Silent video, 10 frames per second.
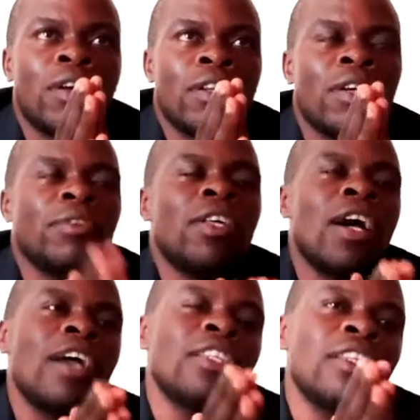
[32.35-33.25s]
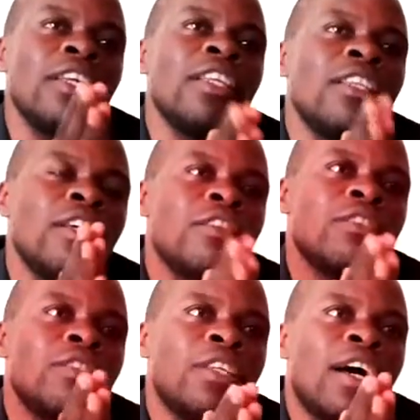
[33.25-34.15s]
Now, there are three
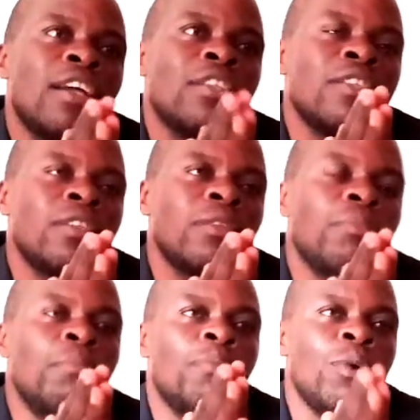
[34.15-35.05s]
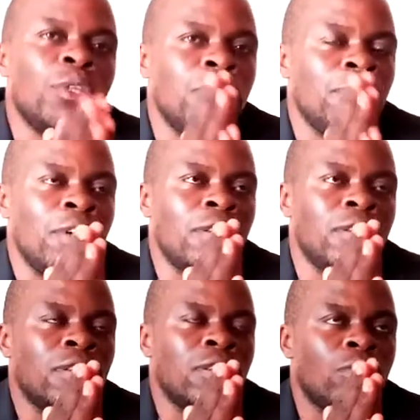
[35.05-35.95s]
things that motivate
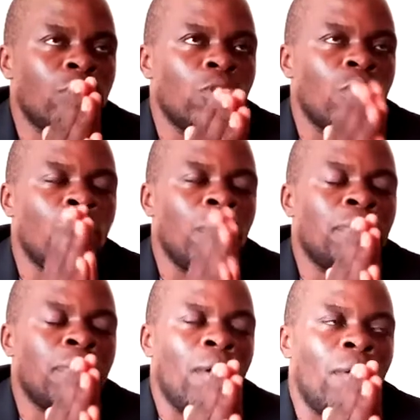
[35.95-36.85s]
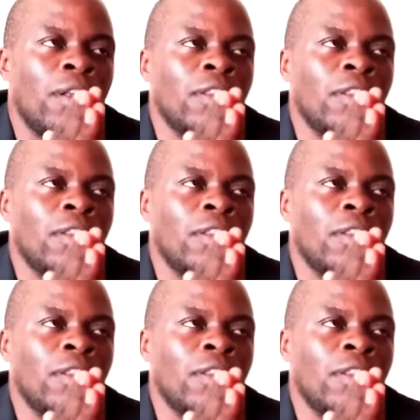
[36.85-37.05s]
strong willpower.